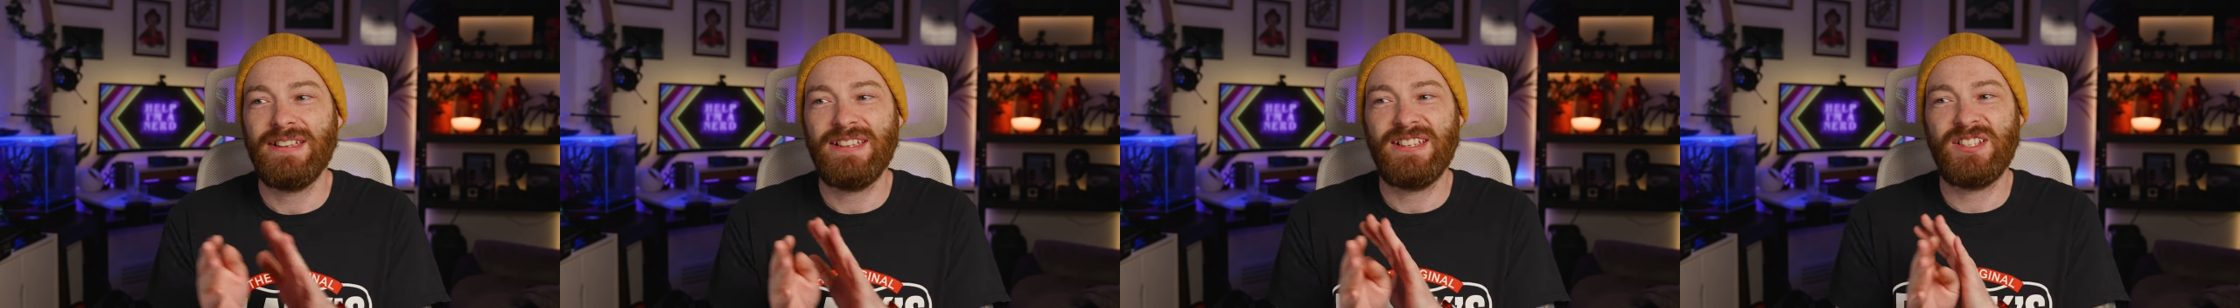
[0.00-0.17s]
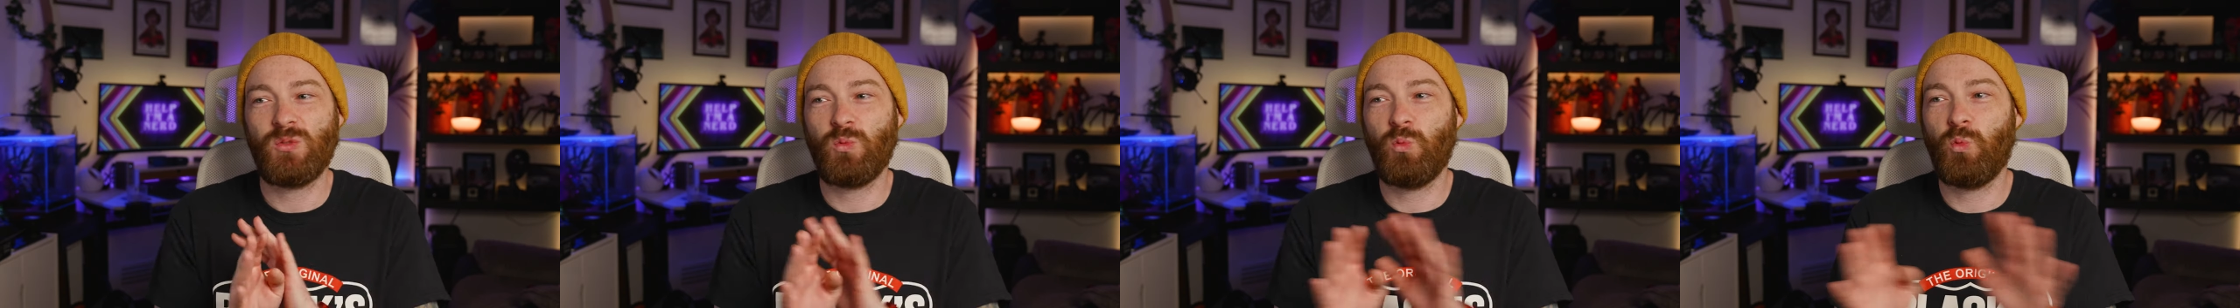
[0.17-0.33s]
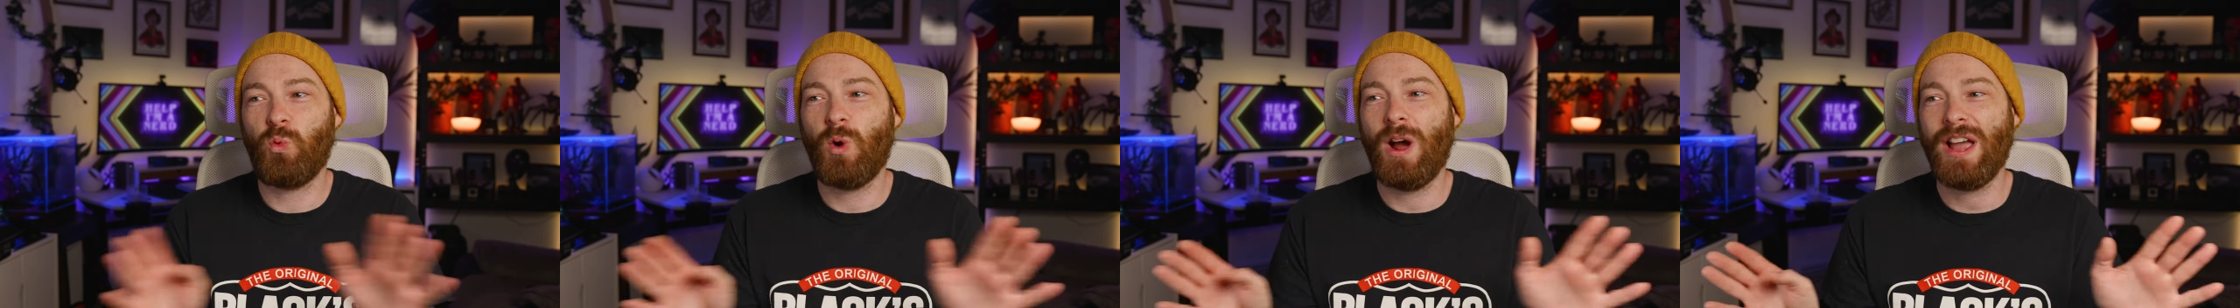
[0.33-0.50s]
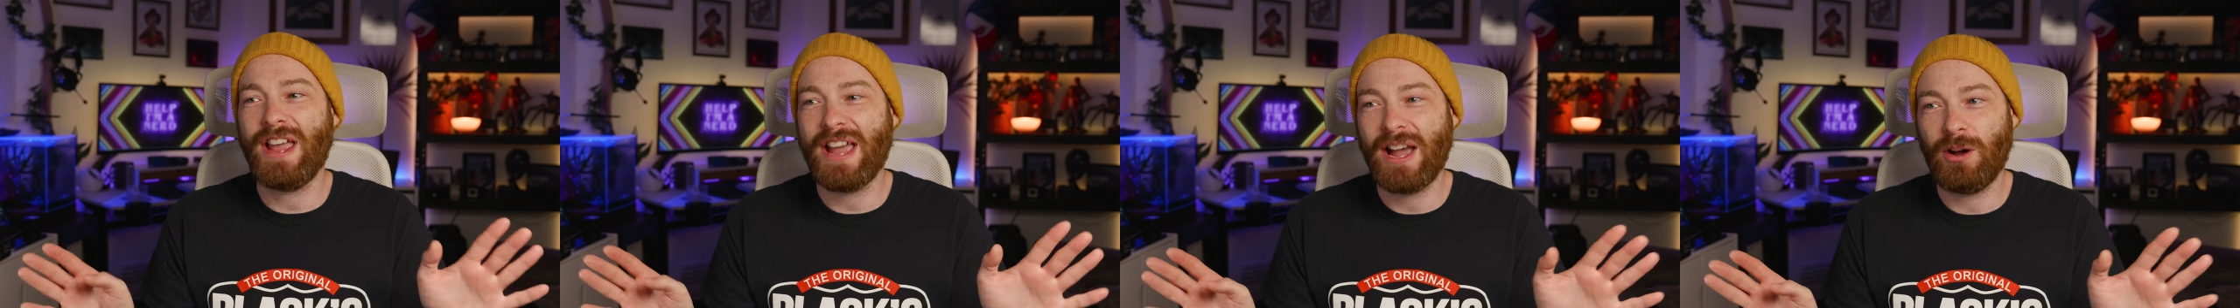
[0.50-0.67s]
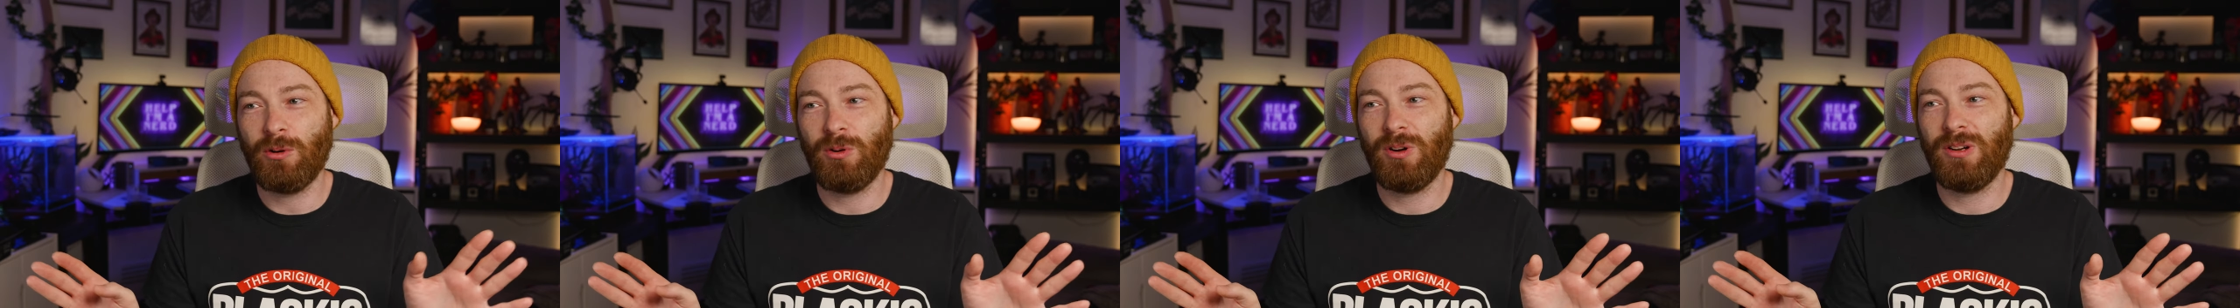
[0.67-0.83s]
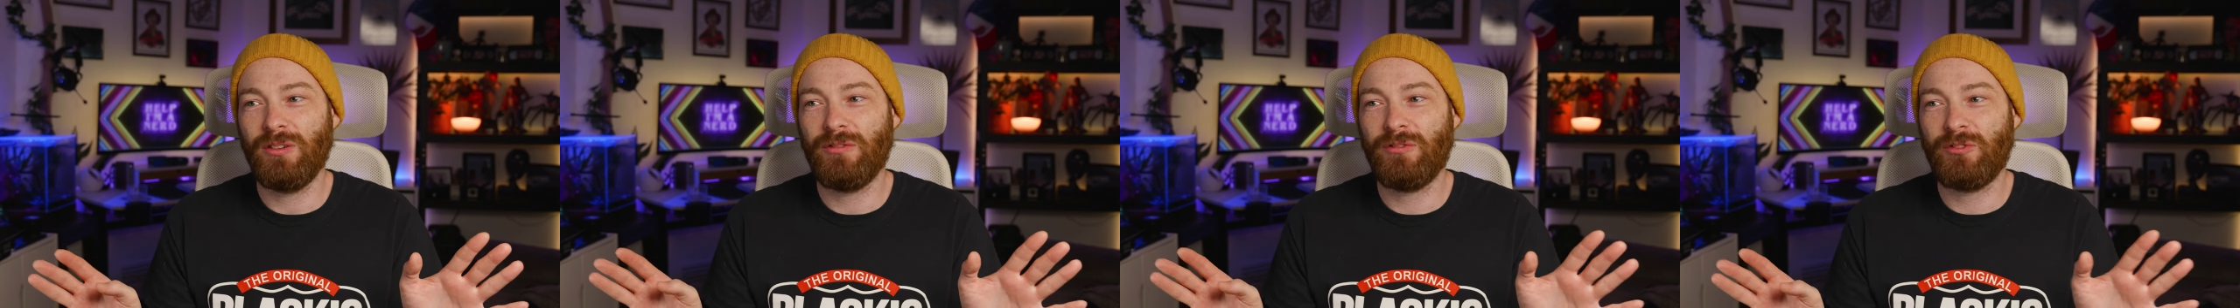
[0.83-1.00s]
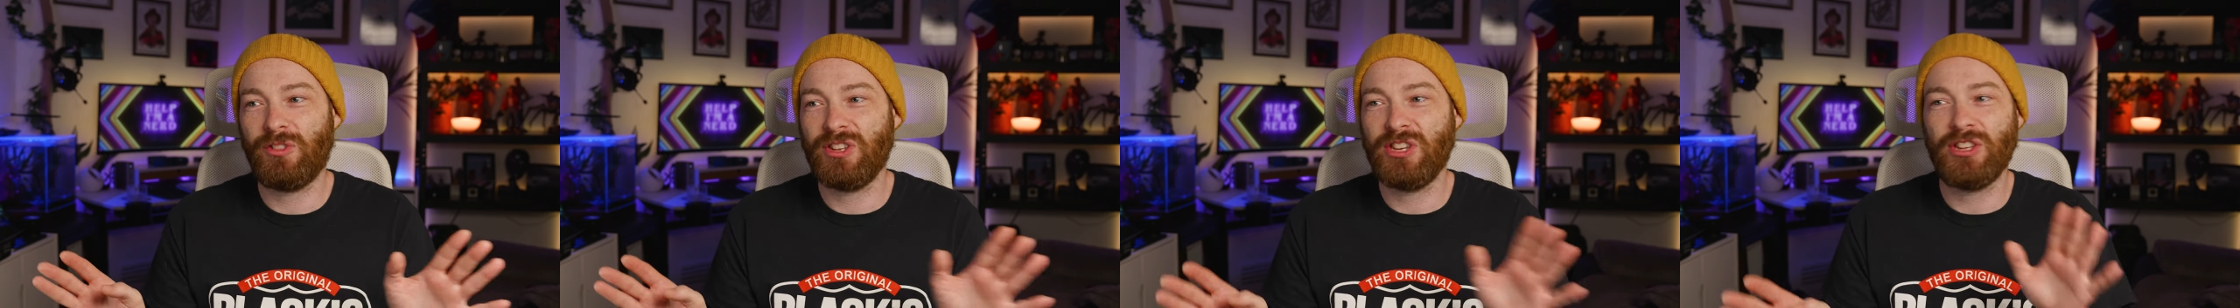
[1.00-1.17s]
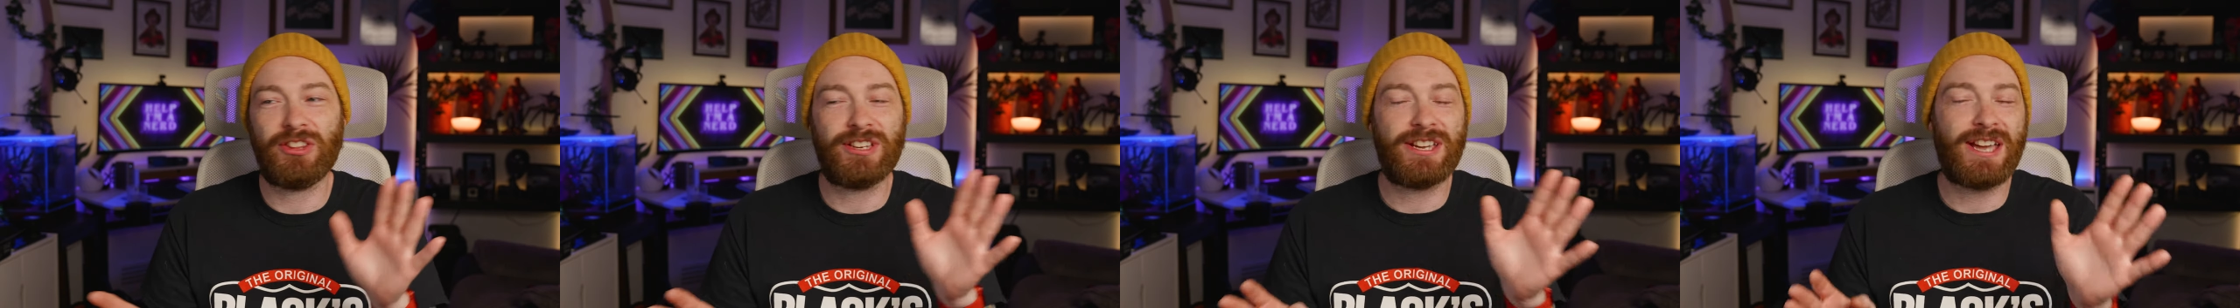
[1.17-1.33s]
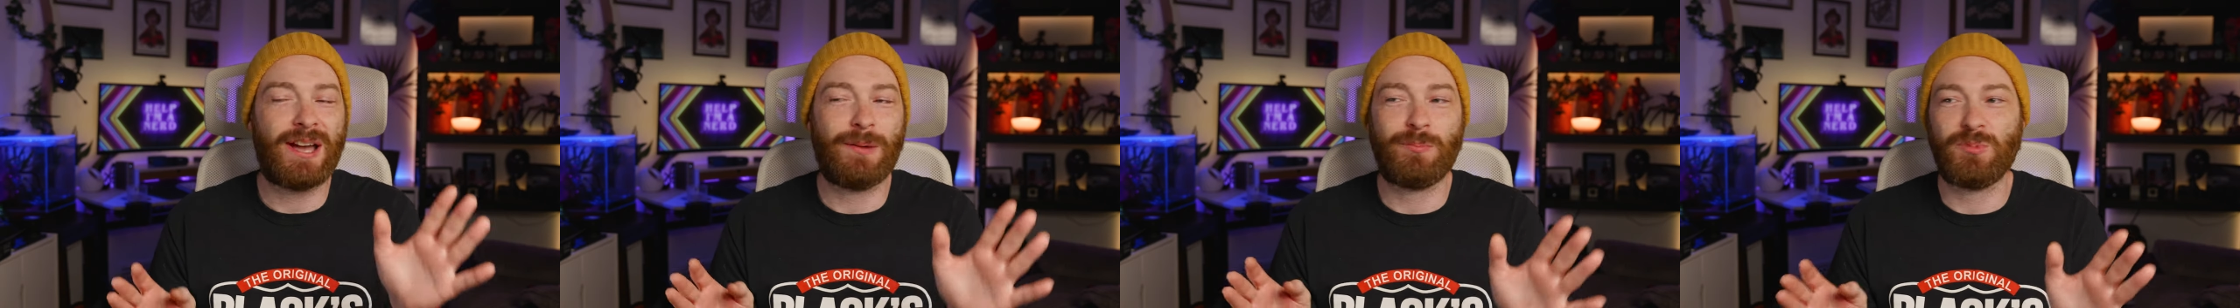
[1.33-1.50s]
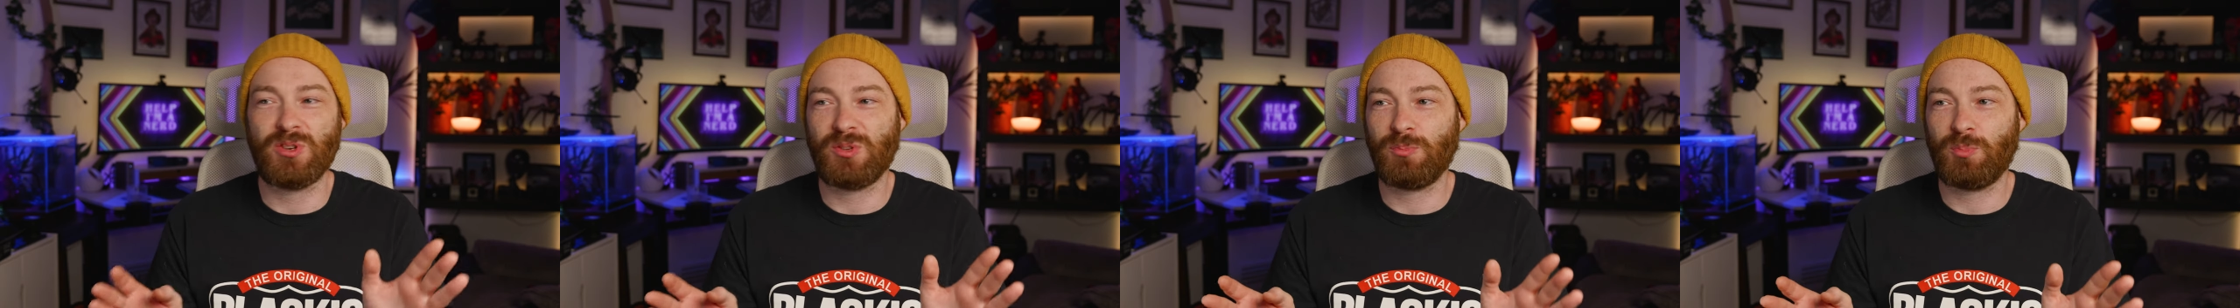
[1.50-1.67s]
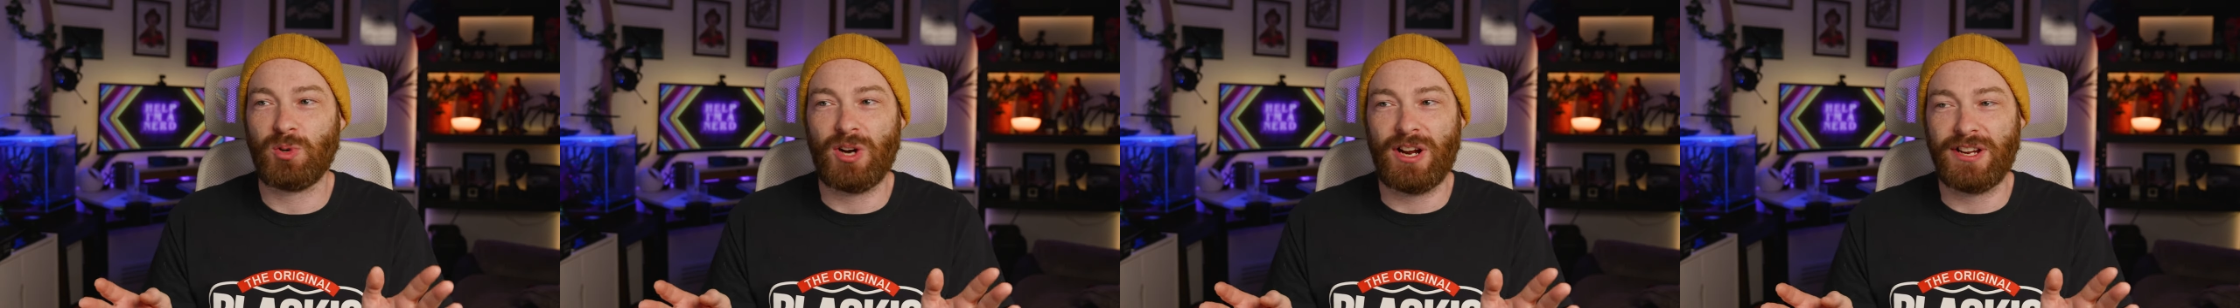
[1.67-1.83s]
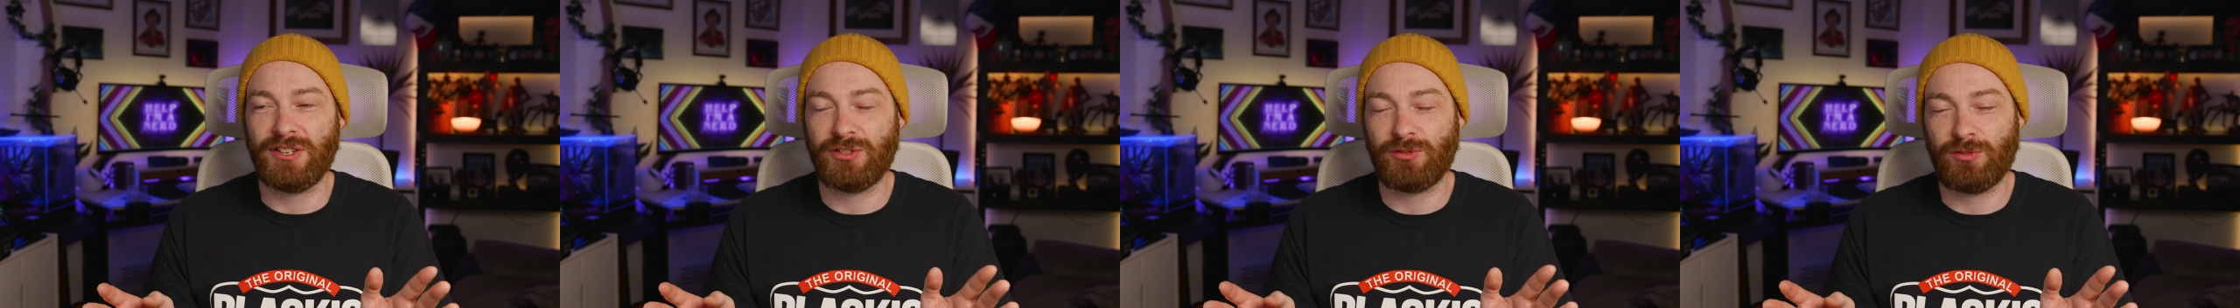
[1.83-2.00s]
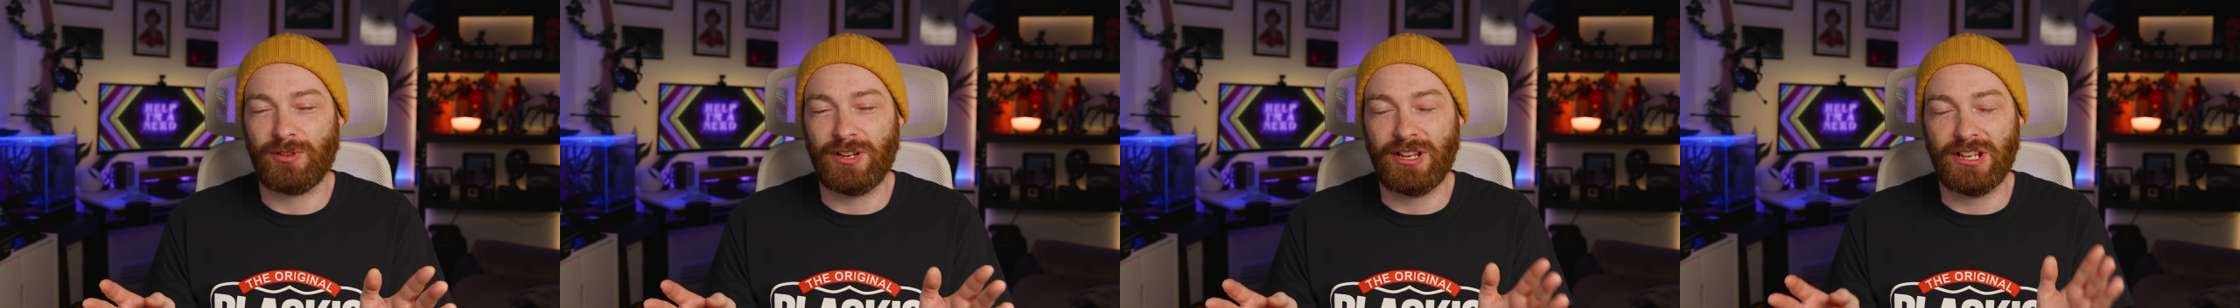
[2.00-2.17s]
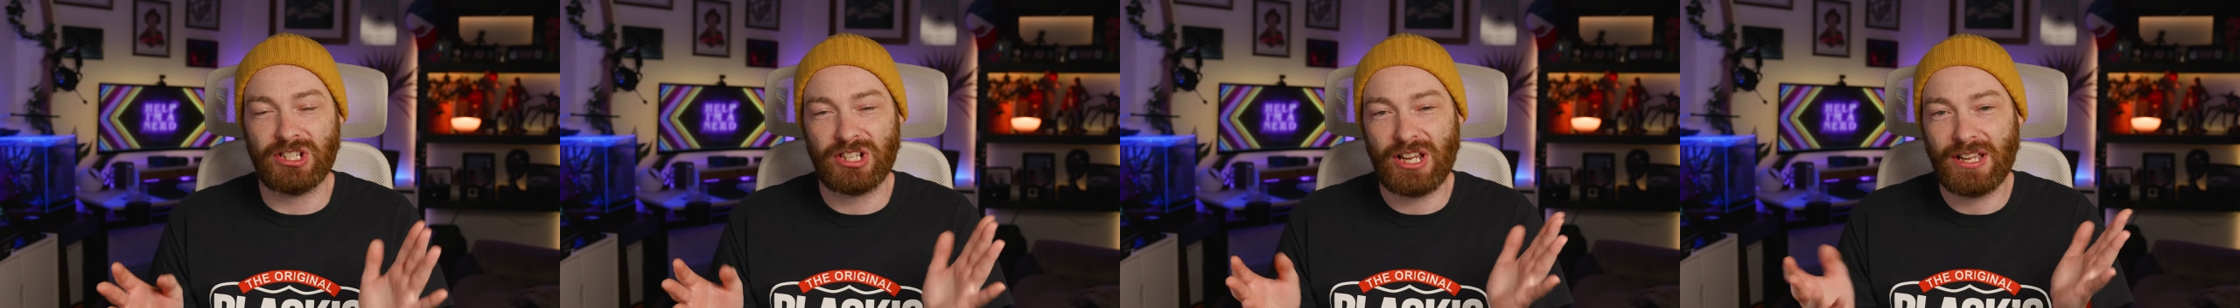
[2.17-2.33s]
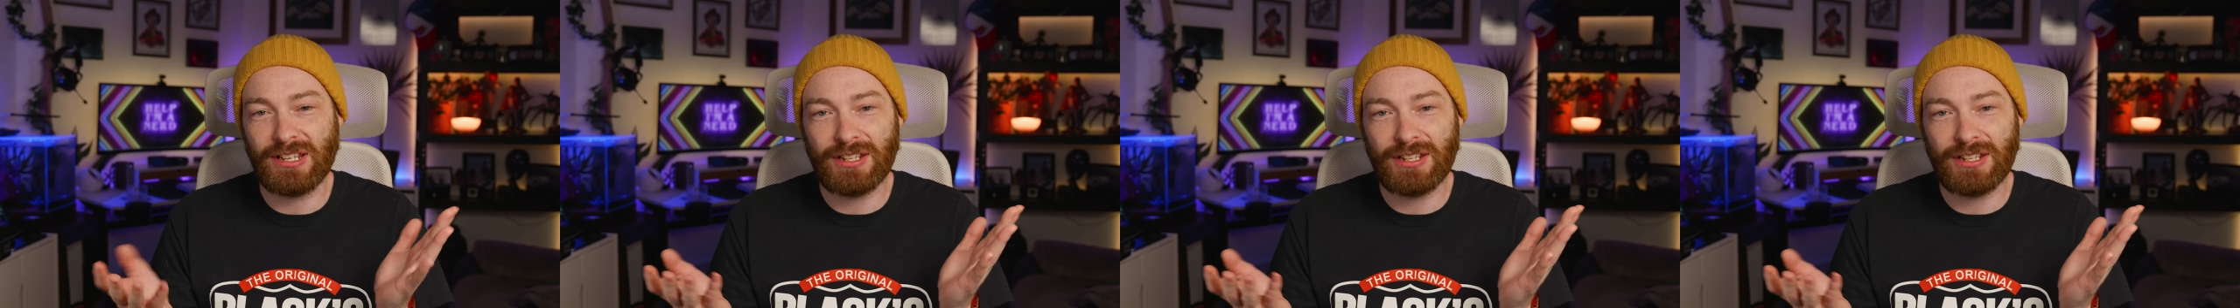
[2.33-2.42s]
is way out of the other camera's price range.